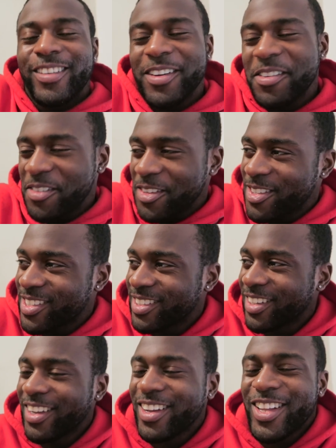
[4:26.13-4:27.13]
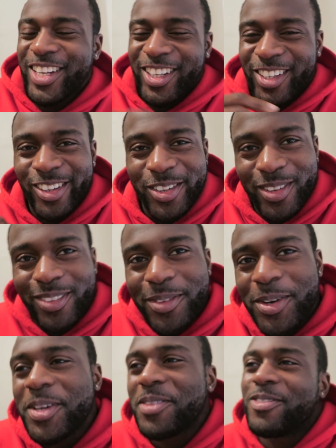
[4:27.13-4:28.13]
delve into loads
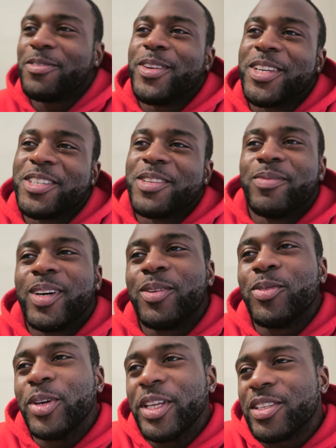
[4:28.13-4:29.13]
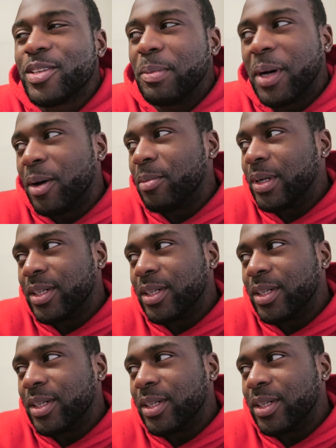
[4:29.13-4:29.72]
more information about what it's about.